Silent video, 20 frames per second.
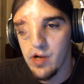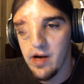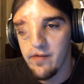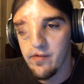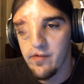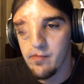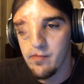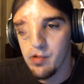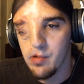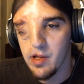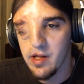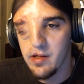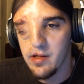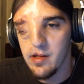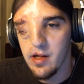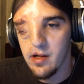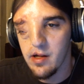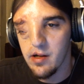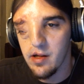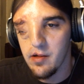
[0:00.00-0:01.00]
I haven't. You
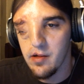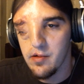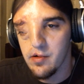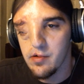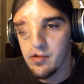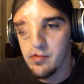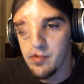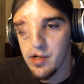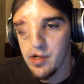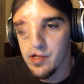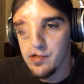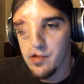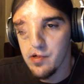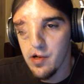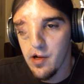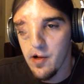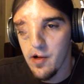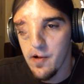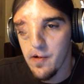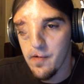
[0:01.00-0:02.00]
haven't played that either,
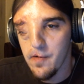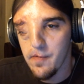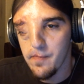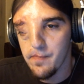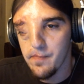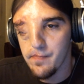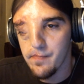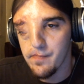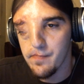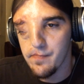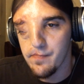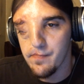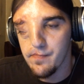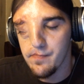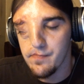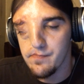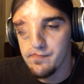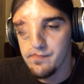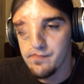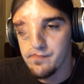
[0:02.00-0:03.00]
right? No, I have
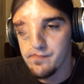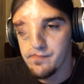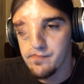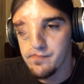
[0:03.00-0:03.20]
not.